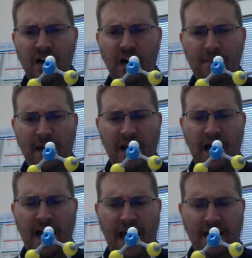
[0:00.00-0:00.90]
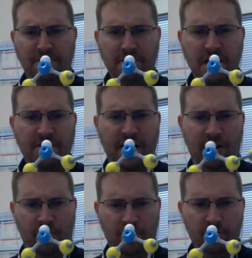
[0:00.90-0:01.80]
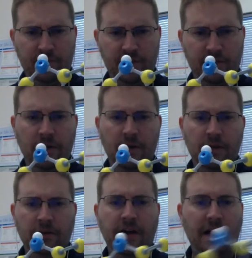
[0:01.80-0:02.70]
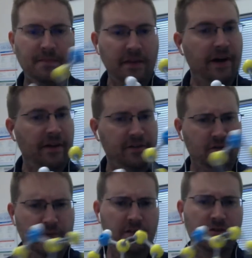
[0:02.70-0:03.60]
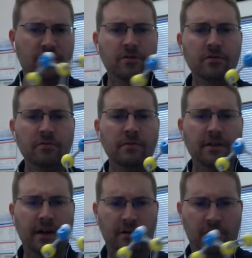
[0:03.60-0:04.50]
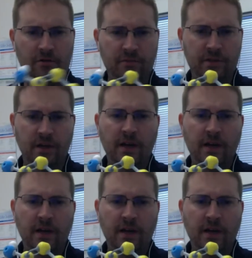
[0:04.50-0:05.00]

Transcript: um, and I add methyl groups, dimethyl, that's what it means, two methyl groups,